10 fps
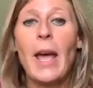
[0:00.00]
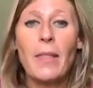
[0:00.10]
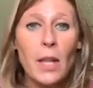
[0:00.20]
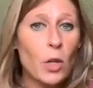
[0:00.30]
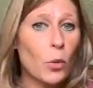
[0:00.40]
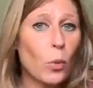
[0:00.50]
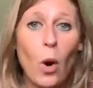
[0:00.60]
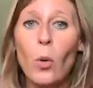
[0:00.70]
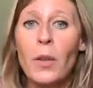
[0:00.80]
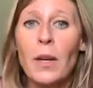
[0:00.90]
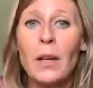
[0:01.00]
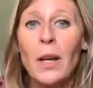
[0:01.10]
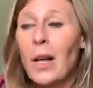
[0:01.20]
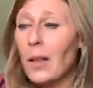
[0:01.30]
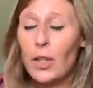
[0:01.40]
and then you roll with it
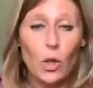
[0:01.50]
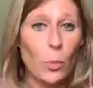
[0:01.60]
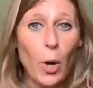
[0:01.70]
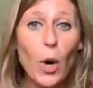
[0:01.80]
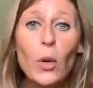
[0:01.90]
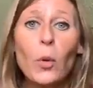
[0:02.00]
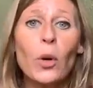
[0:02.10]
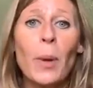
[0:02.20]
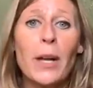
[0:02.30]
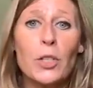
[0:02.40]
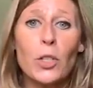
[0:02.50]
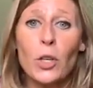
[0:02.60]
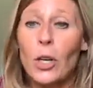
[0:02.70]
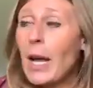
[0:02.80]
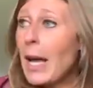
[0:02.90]
like you're a parkour
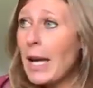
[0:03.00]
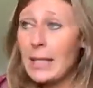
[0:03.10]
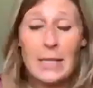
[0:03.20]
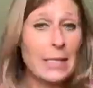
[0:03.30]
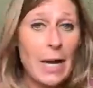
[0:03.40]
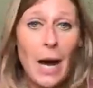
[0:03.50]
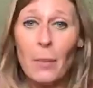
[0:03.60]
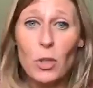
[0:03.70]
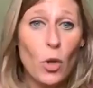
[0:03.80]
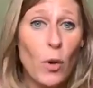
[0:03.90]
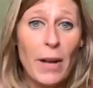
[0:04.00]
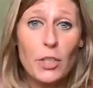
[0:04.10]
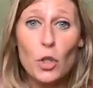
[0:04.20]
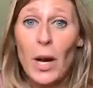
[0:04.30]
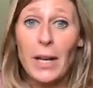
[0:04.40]
master and stop. You don't have
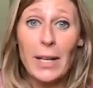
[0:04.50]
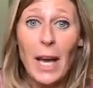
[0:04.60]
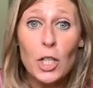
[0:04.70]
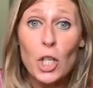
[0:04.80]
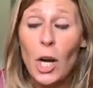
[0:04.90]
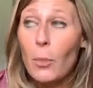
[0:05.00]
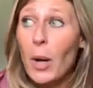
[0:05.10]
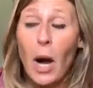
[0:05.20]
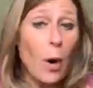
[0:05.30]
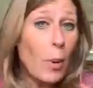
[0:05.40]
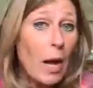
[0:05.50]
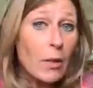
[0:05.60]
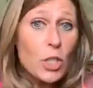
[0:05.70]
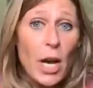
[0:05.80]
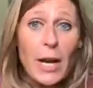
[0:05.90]
to try to catch up,
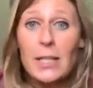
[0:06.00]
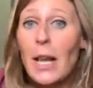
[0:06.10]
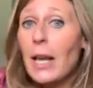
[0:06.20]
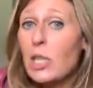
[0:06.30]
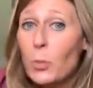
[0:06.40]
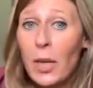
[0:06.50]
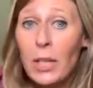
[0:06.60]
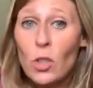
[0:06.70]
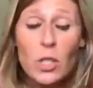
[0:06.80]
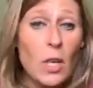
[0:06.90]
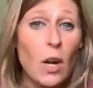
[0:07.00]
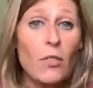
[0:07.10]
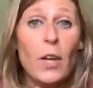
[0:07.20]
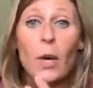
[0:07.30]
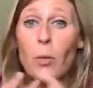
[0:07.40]
apologize, explain
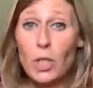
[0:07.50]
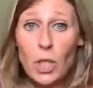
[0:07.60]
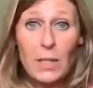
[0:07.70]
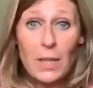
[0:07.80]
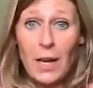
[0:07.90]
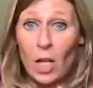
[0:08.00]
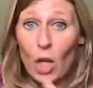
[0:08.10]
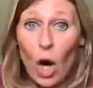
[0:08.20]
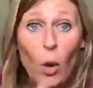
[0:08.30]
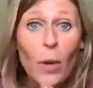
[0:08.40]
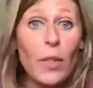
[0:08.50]
yourself, but just kind of go with